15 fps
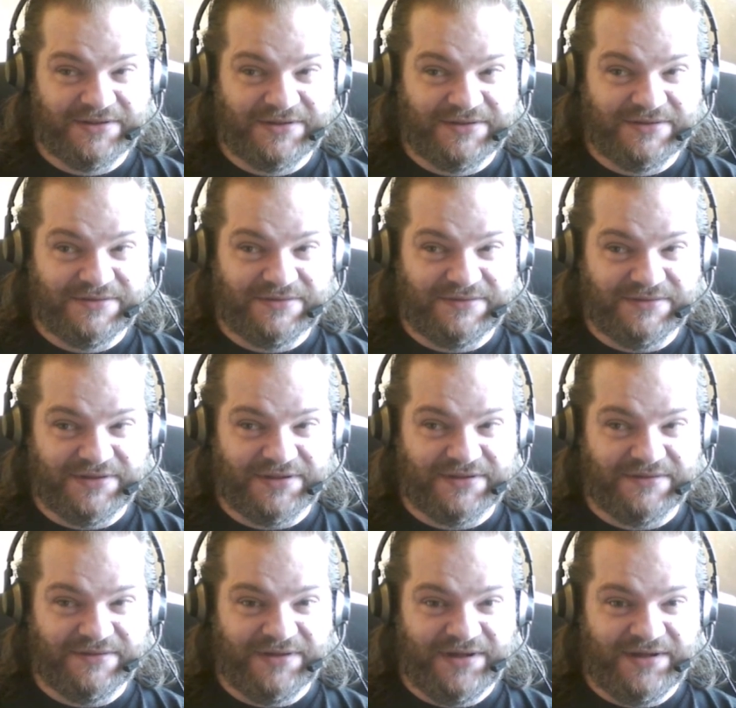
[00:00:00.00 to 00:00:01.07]

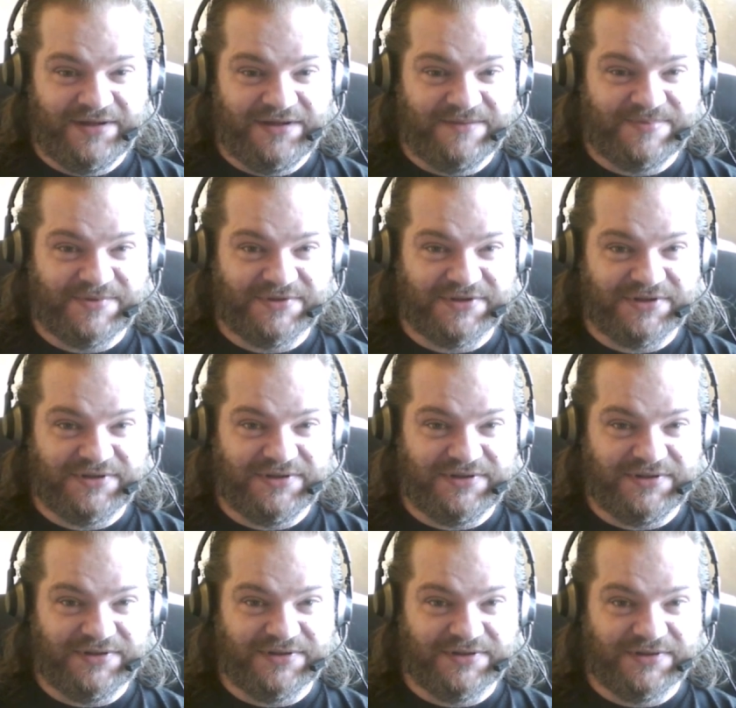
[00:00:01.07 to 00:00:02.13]
Although
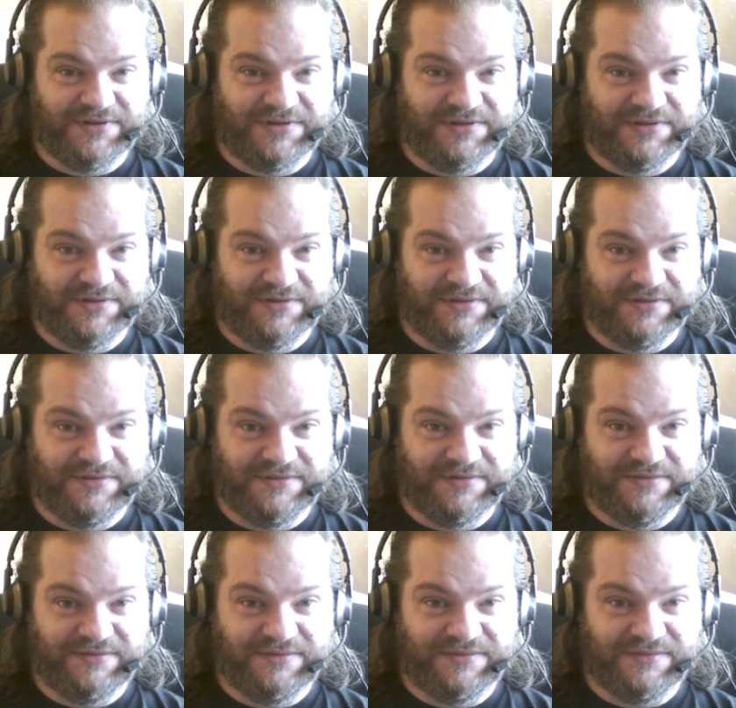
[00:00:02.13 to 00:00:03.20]
anybody
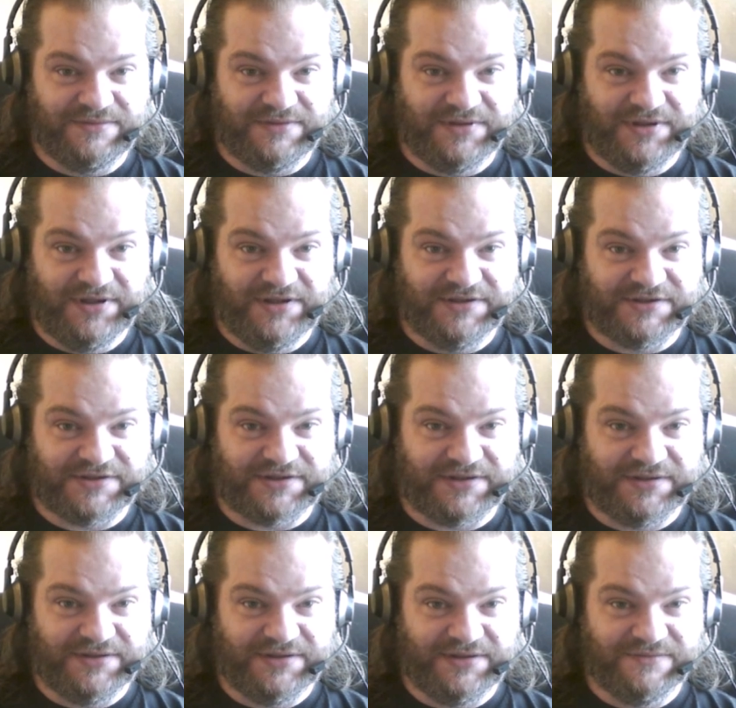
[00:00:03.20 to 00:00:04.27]
who is
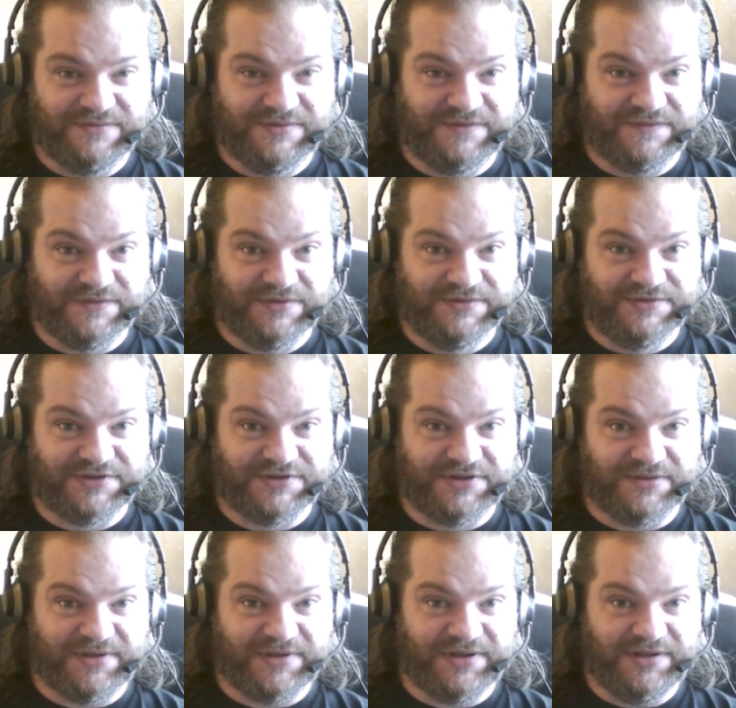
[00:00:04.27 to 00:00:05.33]
a
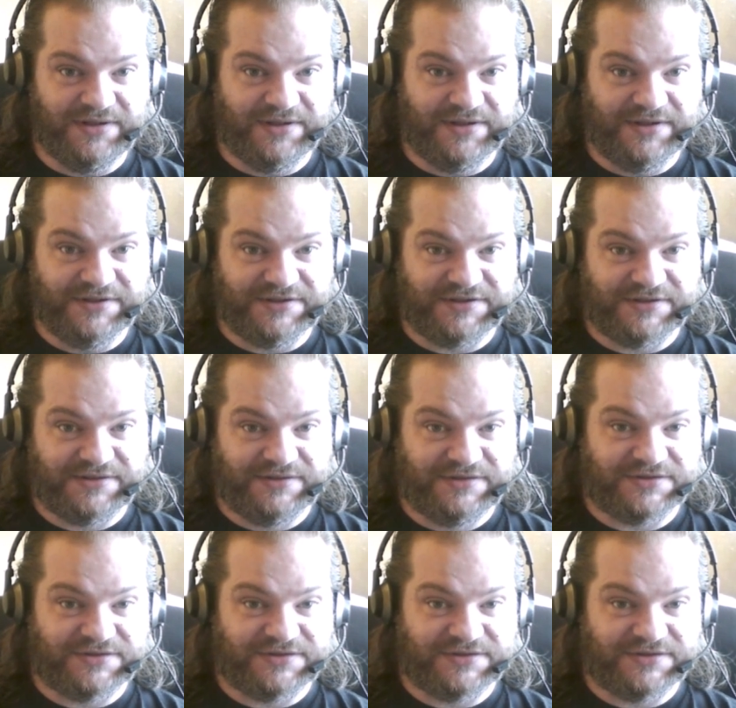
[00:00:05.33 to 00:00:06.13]
revolutionary, as